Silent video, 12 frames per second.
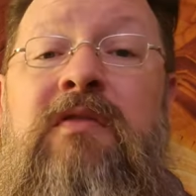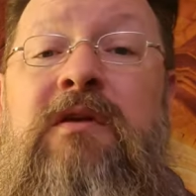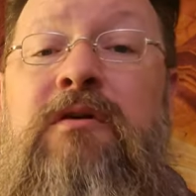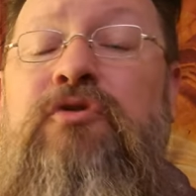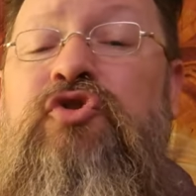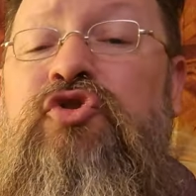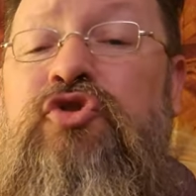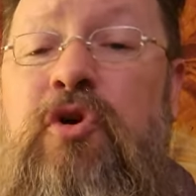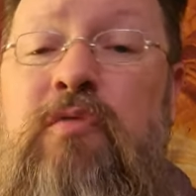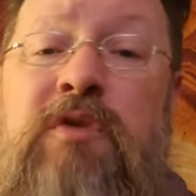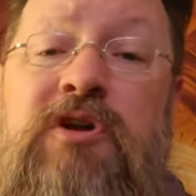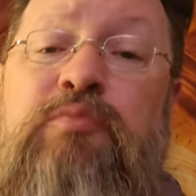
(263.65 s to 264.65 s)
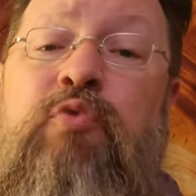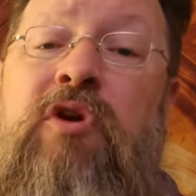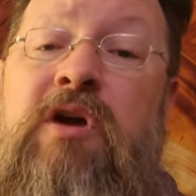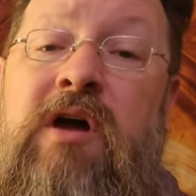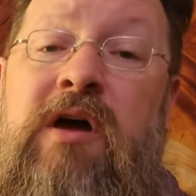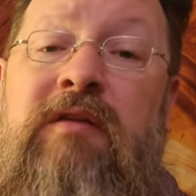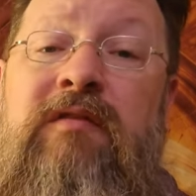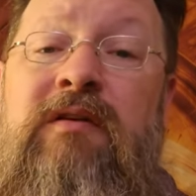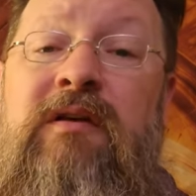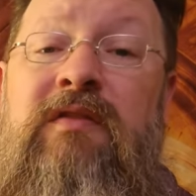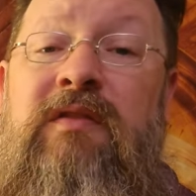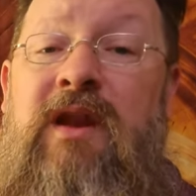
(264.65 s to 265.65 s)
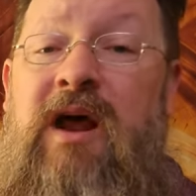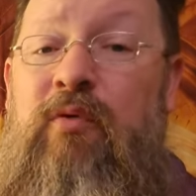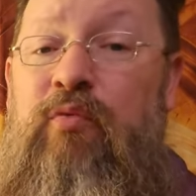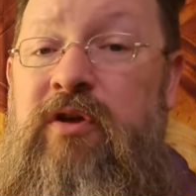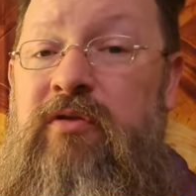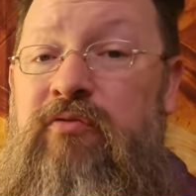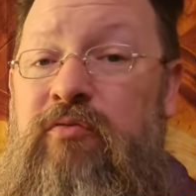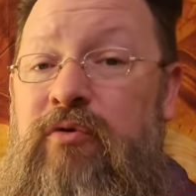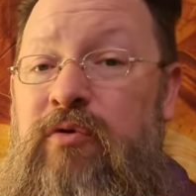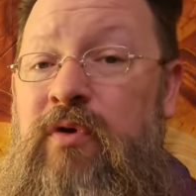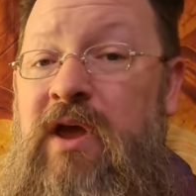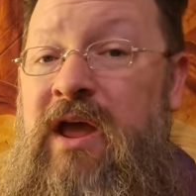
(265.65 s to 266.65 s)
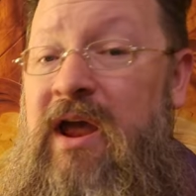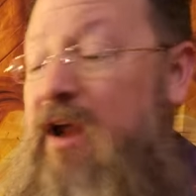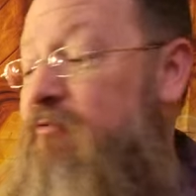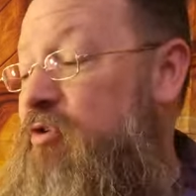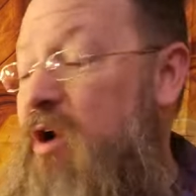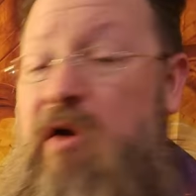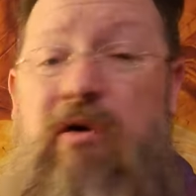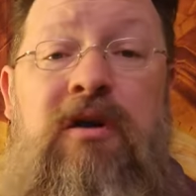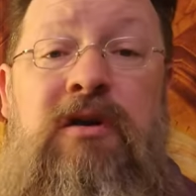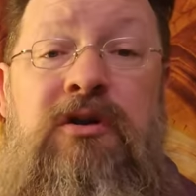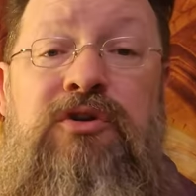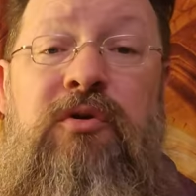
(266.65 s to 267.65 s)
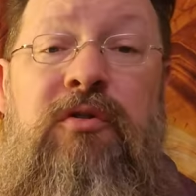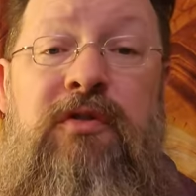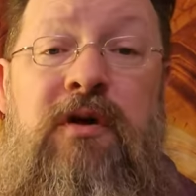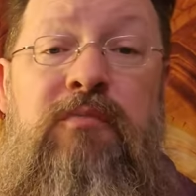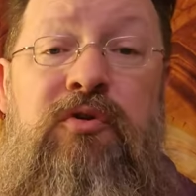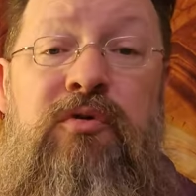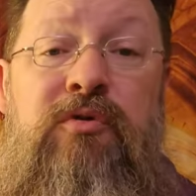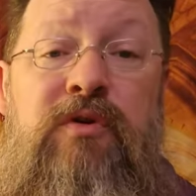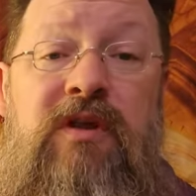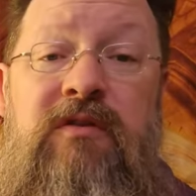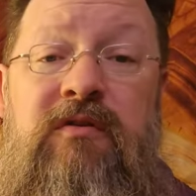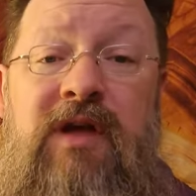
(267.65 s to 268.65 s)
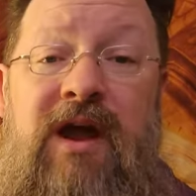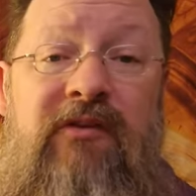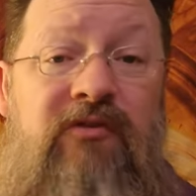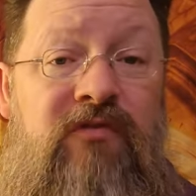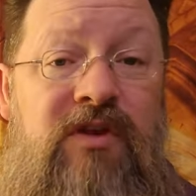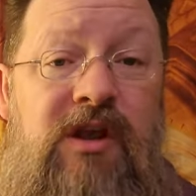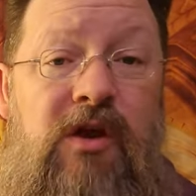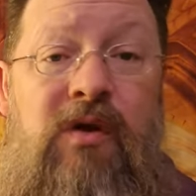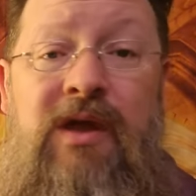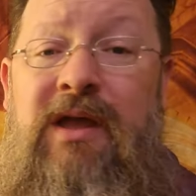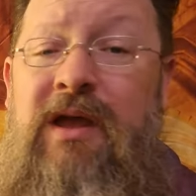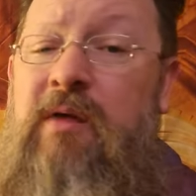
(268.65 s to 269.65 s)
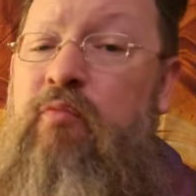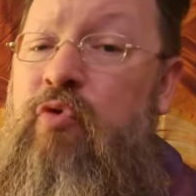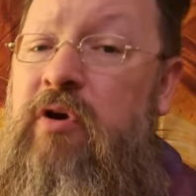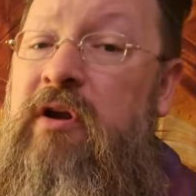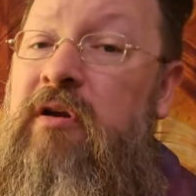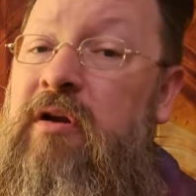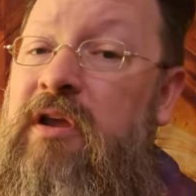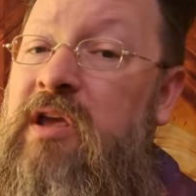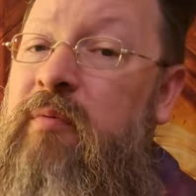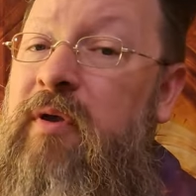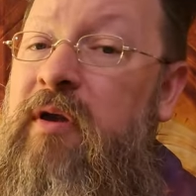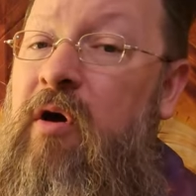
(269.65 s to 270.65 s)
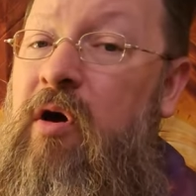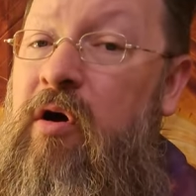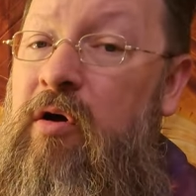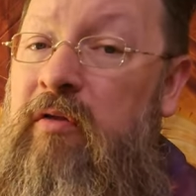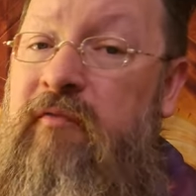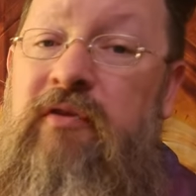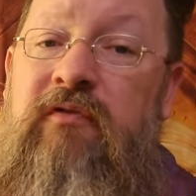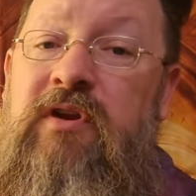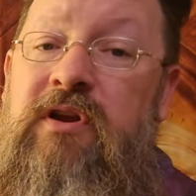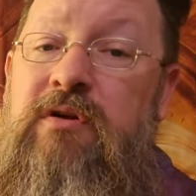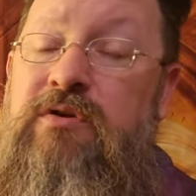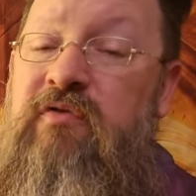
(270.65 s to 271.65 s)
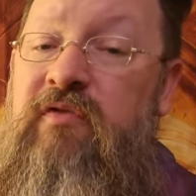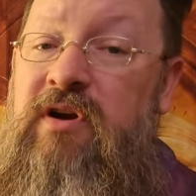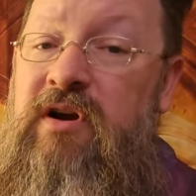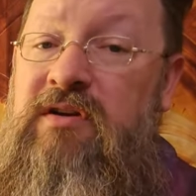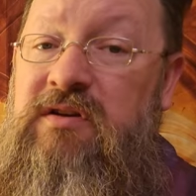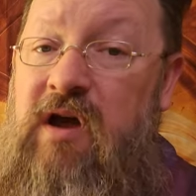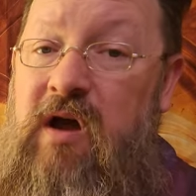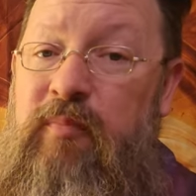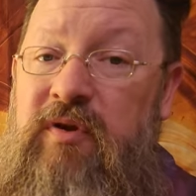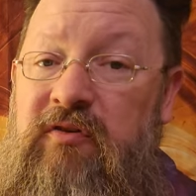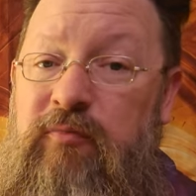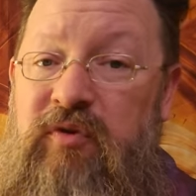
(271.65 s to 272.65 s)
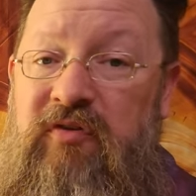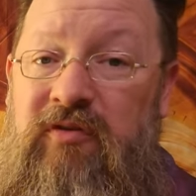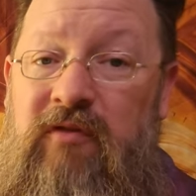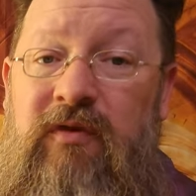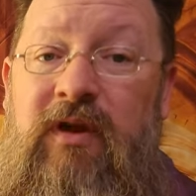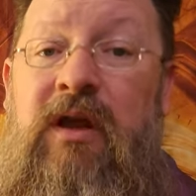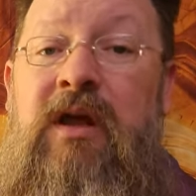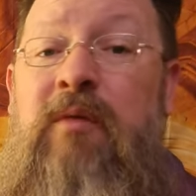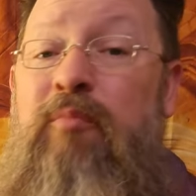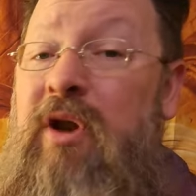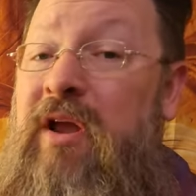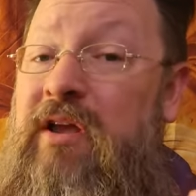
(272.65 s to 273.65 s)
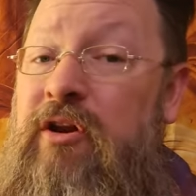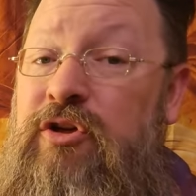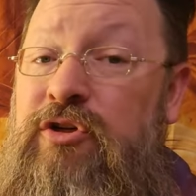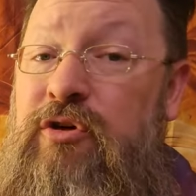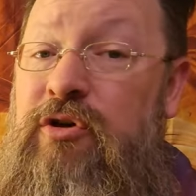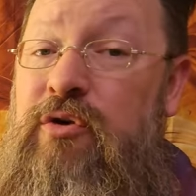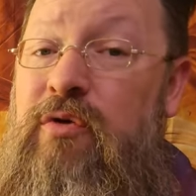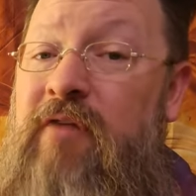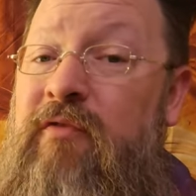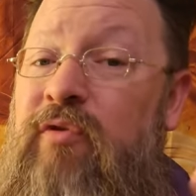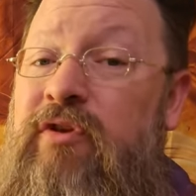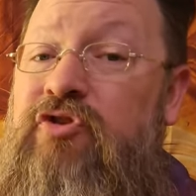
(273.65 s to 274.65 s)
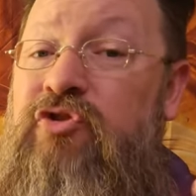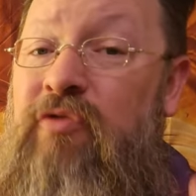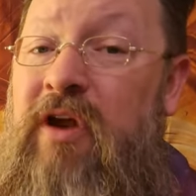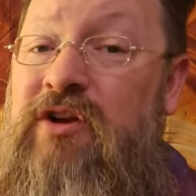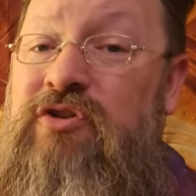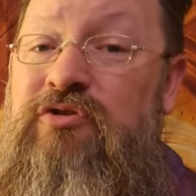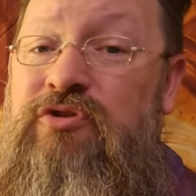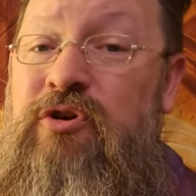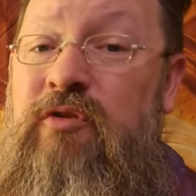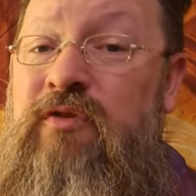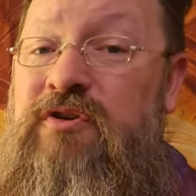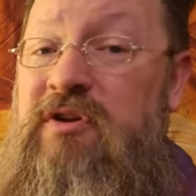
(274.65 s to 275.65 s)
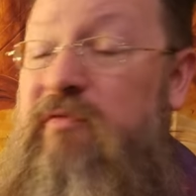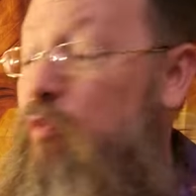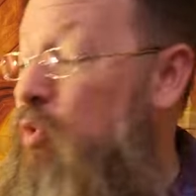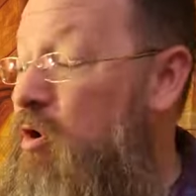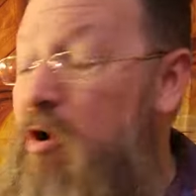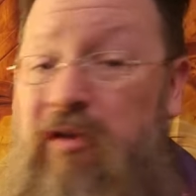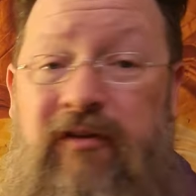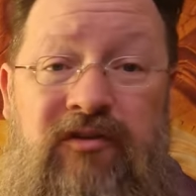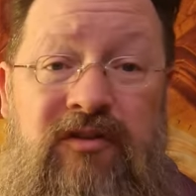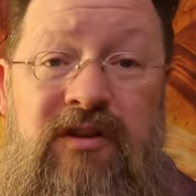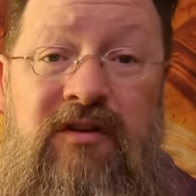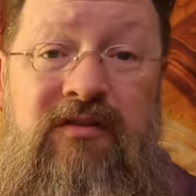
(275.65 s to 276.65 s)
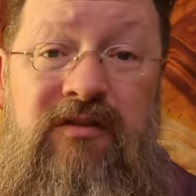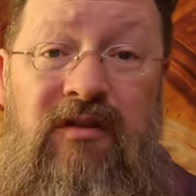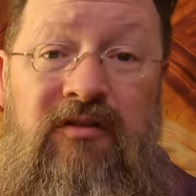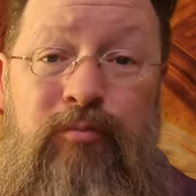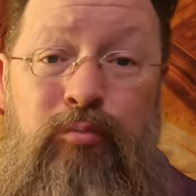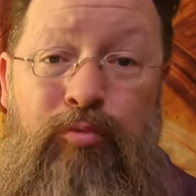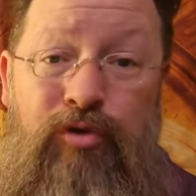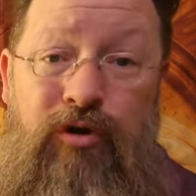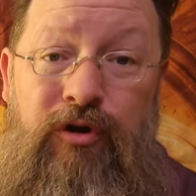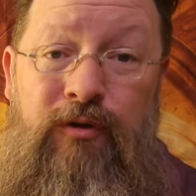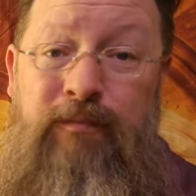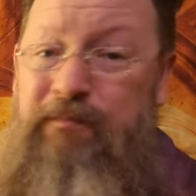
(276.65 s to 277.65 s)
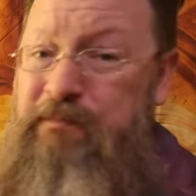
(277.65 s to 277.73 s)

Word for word: There is so much more content that I went through after our initial thumb through in the last video, and I'm working on keeping all of the videos very topic specific, but I can assure you I've only scratched the surface of what all is in this book.